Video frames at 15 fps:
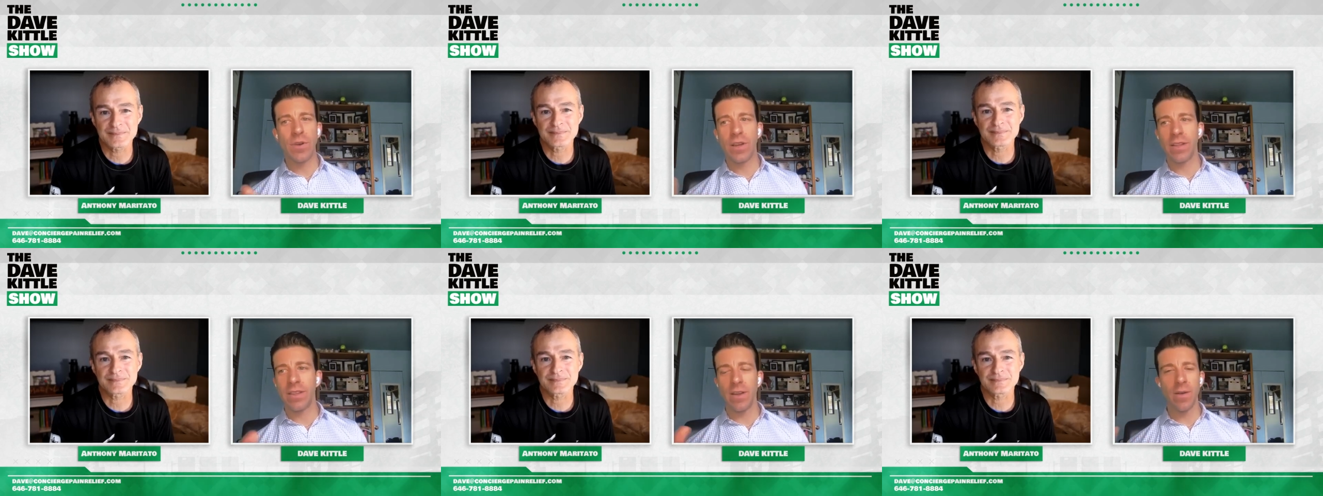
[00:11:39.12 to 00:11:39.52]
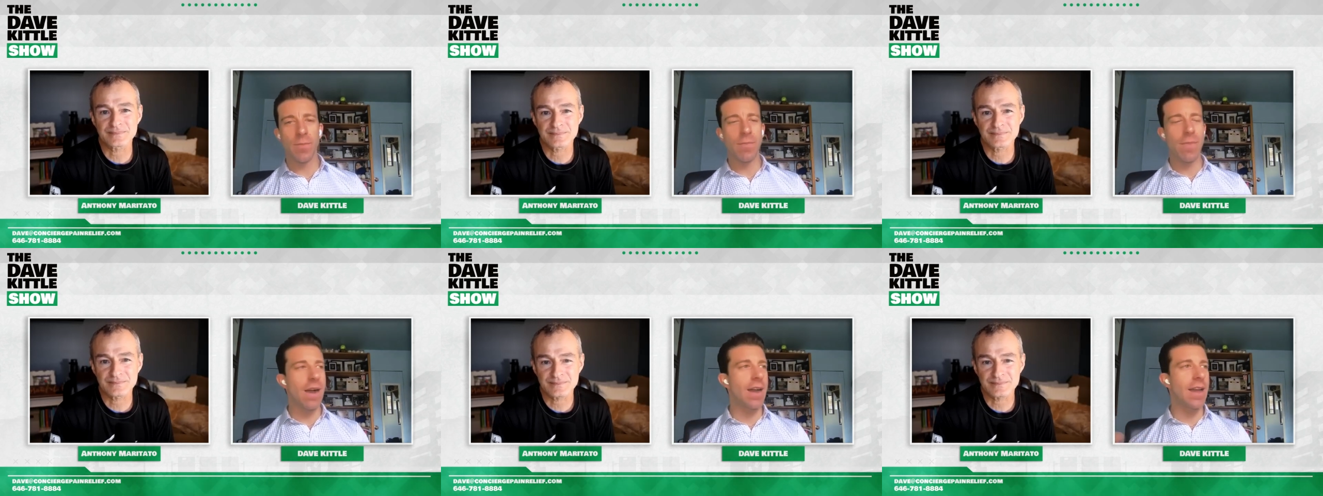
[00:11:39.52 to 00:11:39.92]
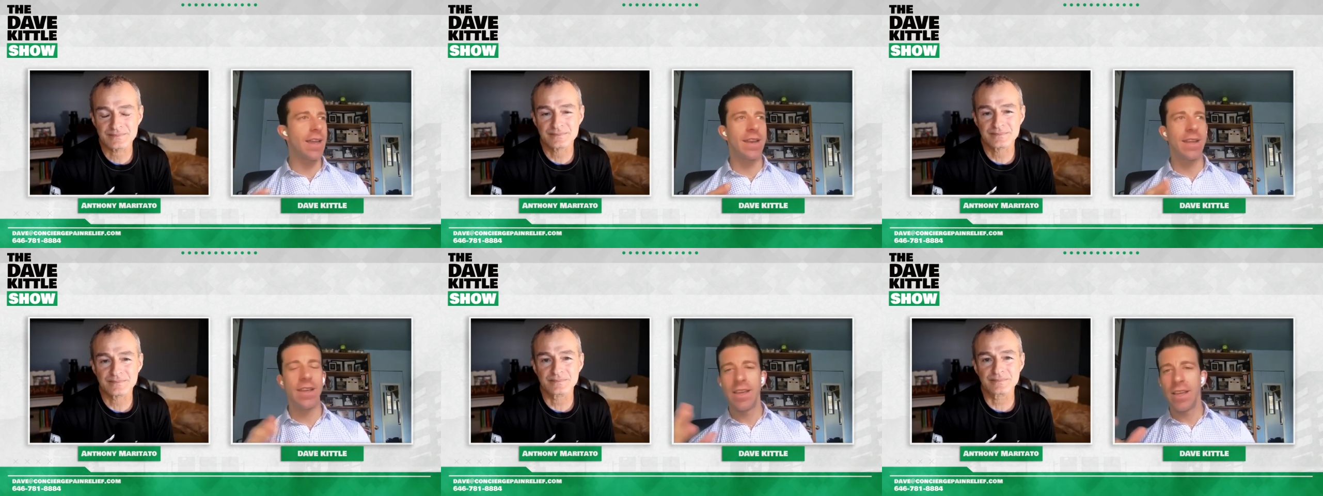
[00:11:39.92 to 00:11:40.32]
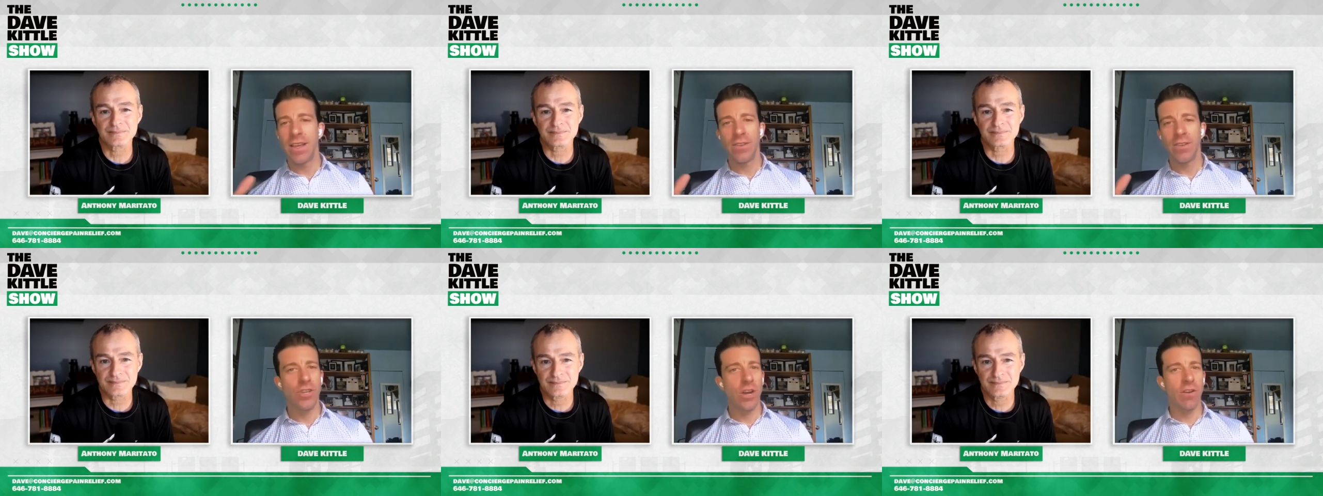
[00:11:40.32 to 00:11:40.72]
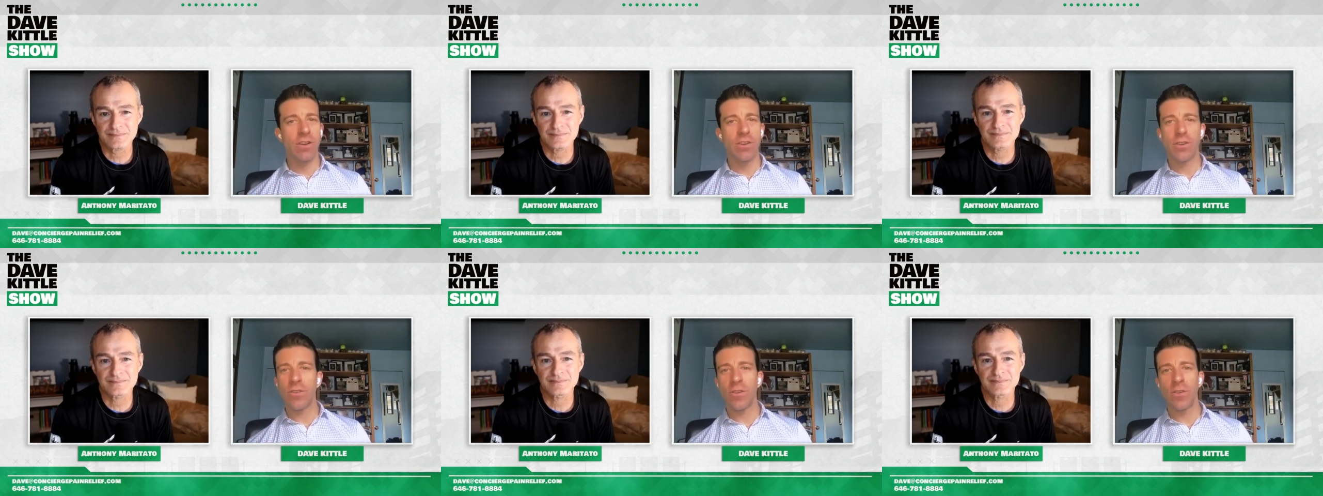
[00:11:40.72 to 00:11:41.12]
Speaker 1: put out there, mine, Jerry
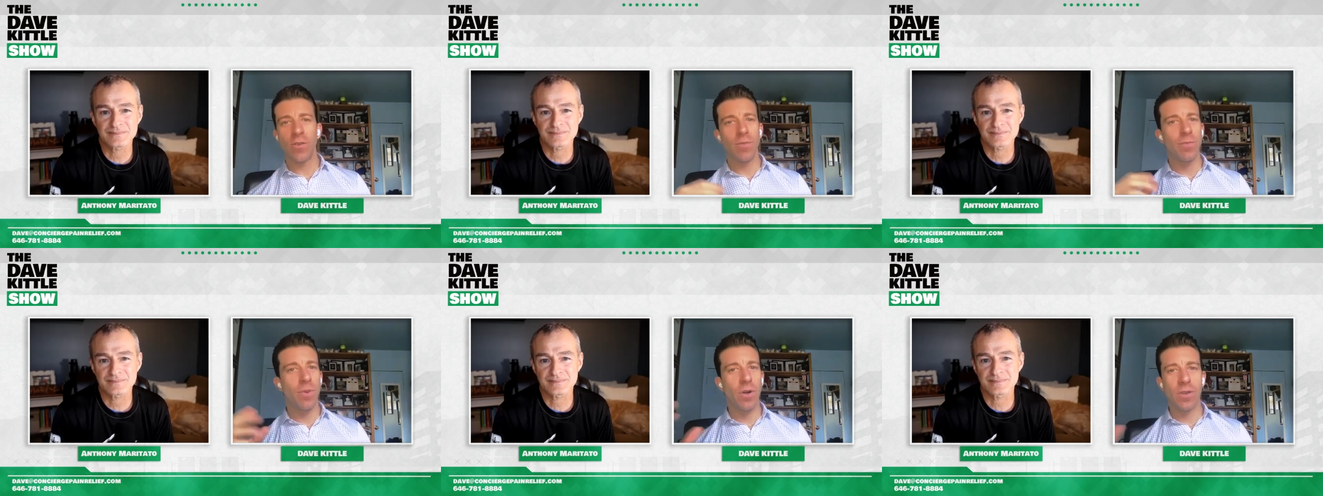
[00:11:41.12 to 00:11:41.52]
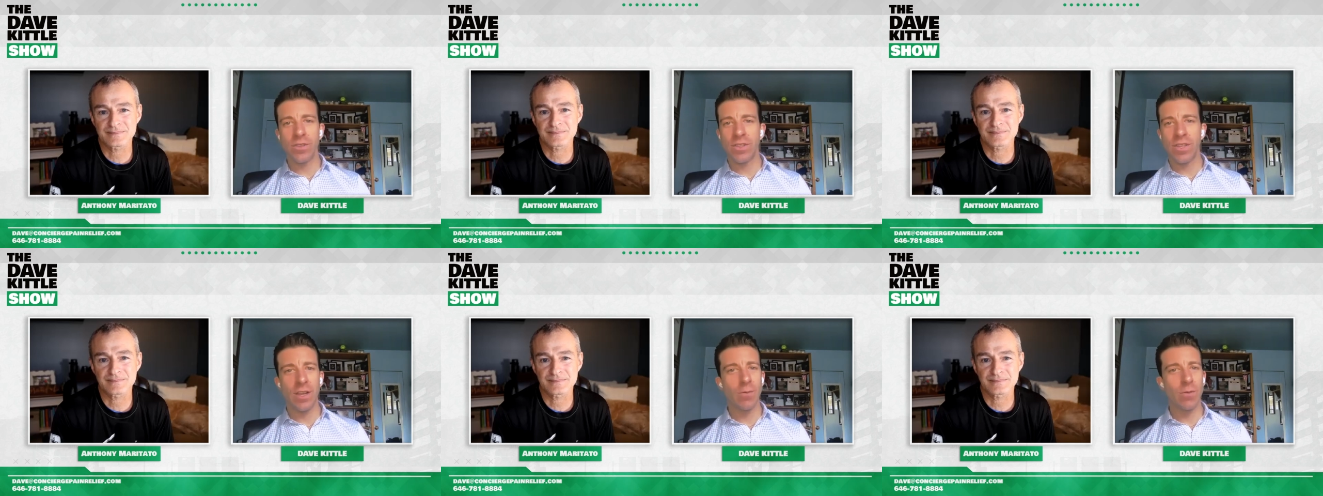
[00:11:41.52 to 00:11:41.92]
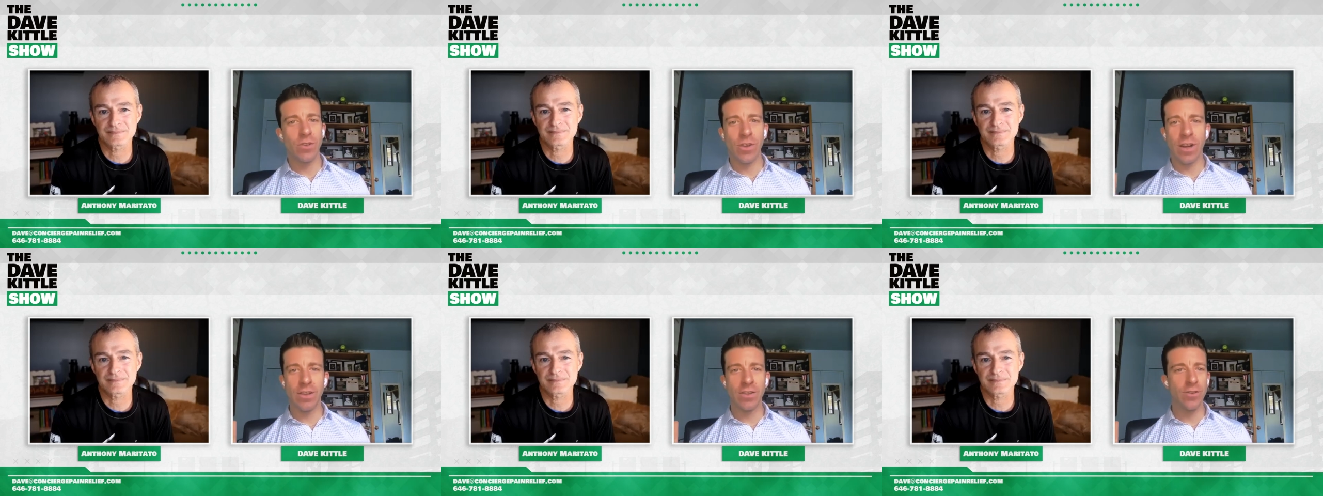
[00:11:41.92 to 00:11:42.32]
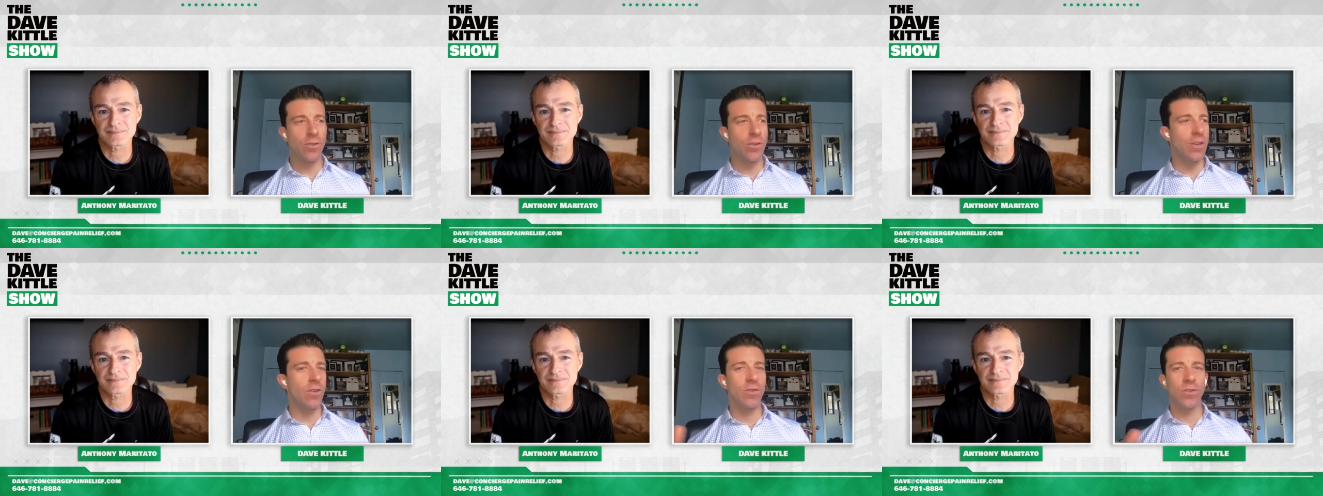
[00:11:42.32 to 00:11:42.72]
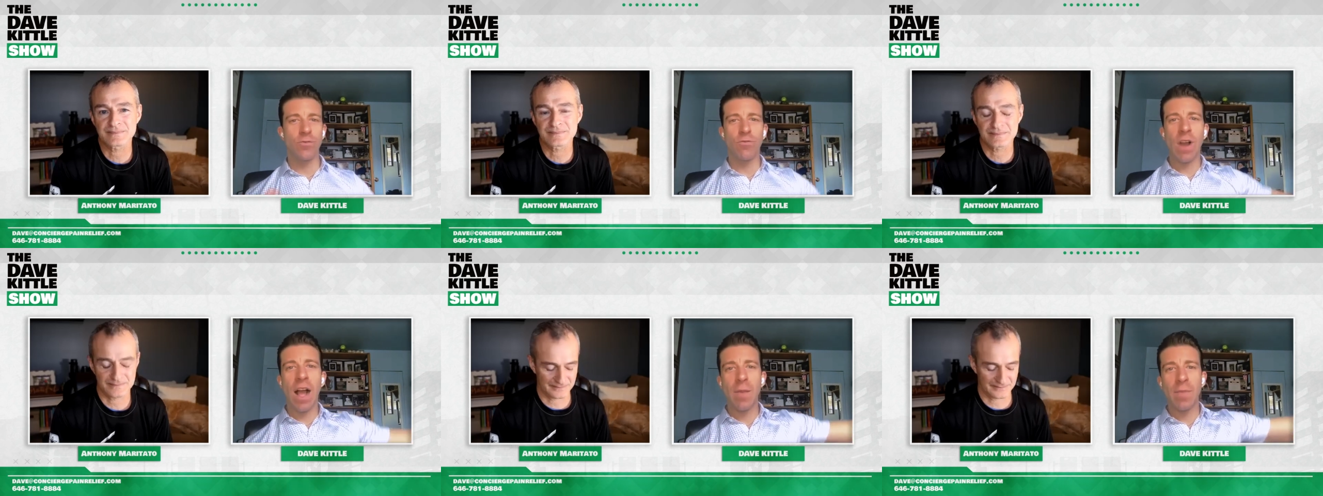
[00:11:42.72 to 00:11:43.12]
Durham, Paul Singh with Strata Studios,
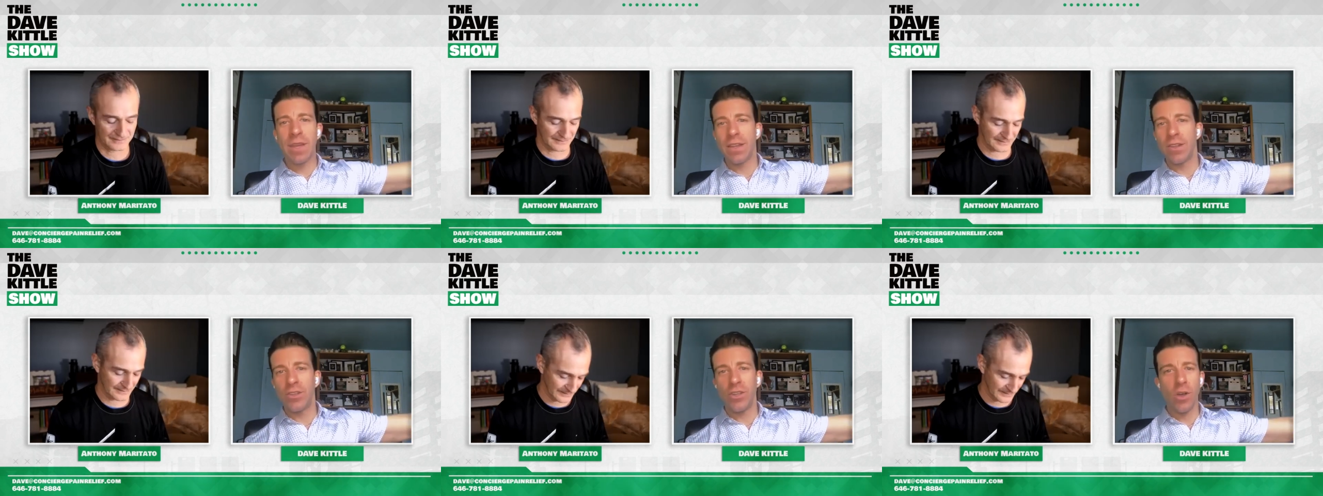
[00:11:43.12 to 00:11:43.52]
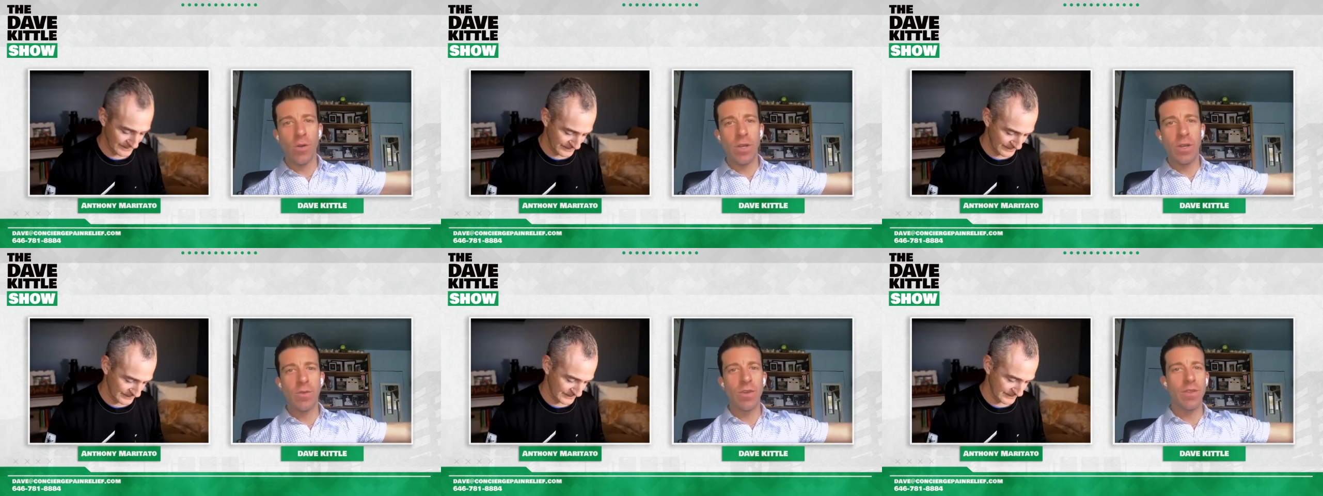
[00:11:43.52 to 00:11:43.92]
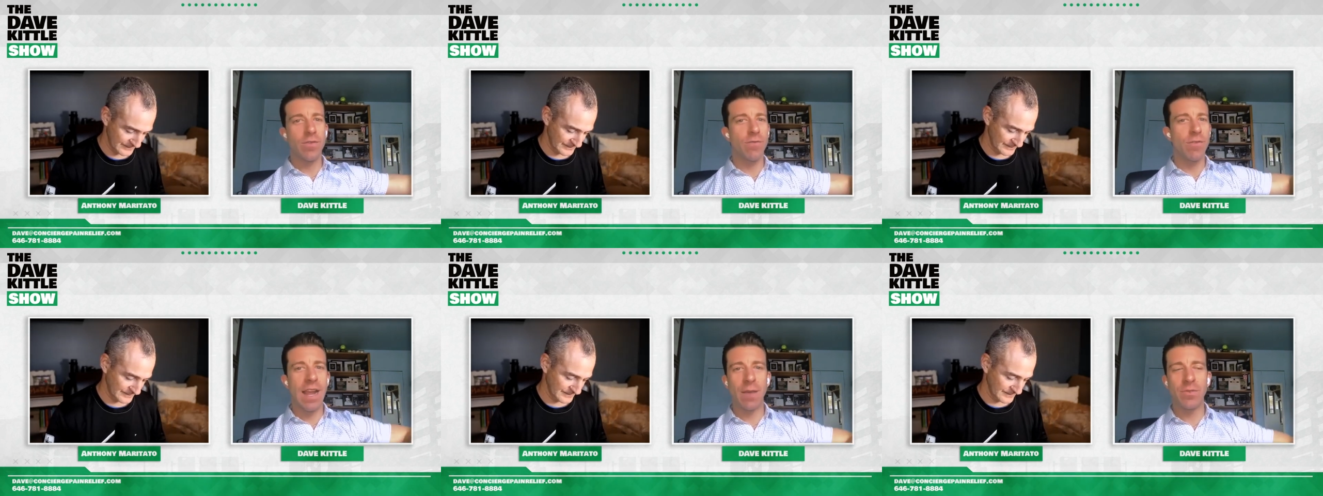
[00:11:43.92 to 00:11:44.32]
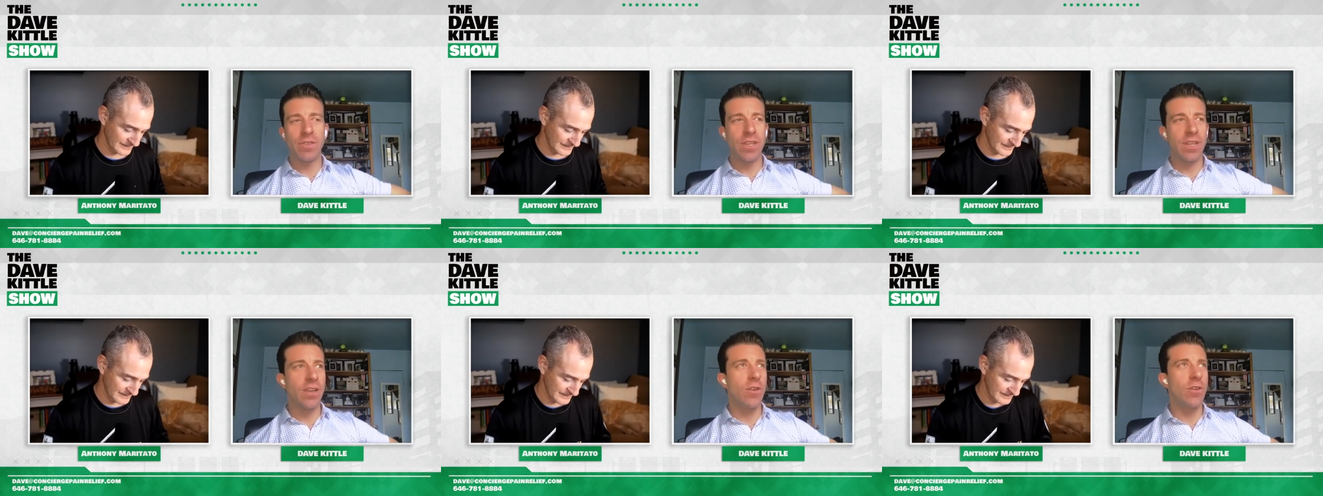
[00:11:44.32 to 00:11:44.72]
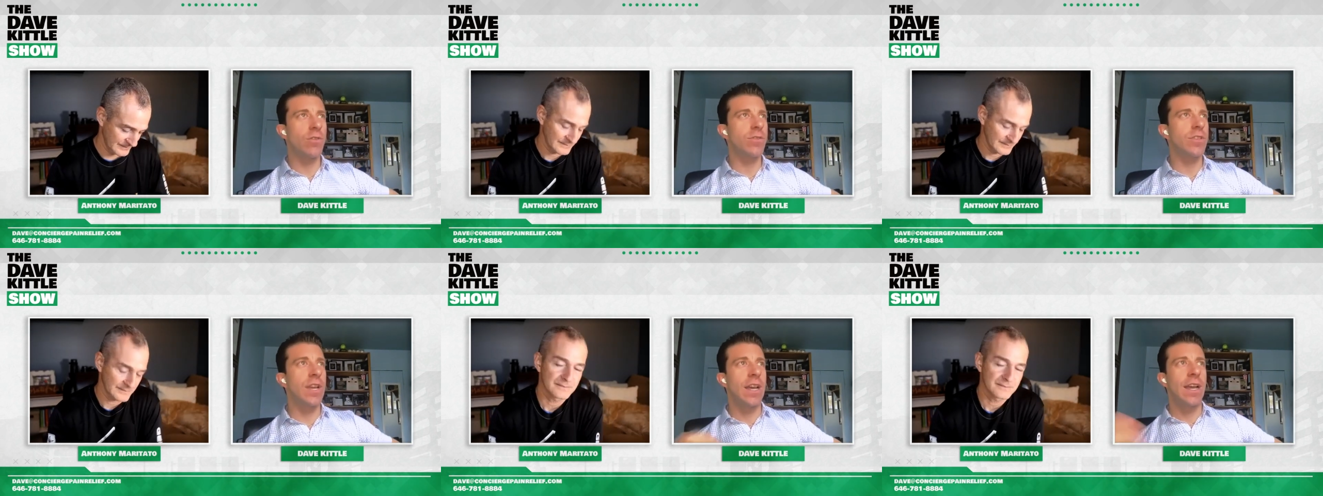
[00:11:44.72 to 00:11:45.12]
Robbie and Joey with Rehab
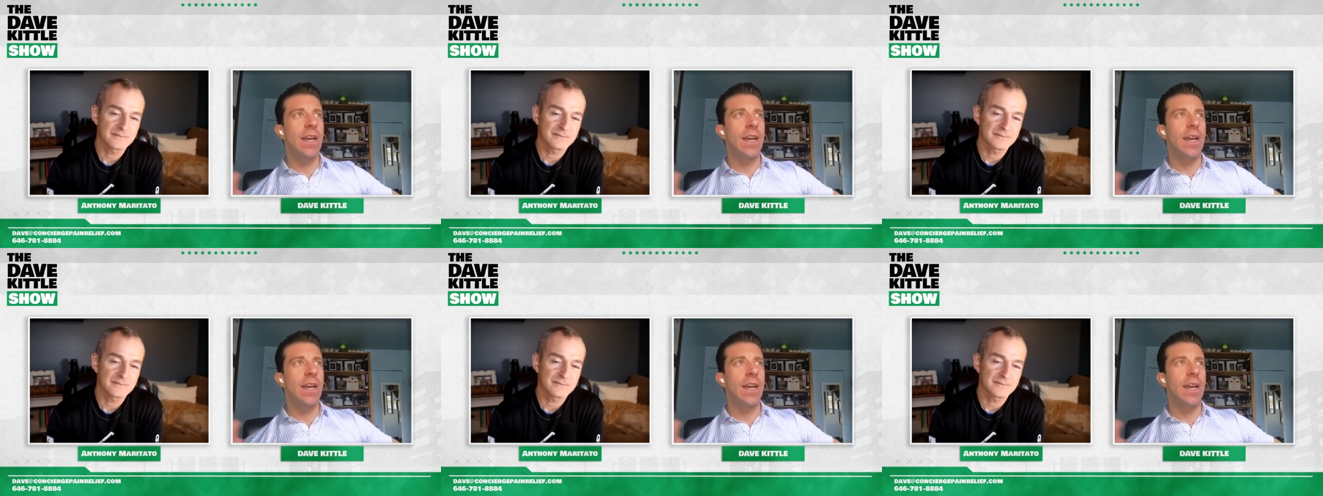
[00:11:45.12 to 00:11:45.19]
CEOs,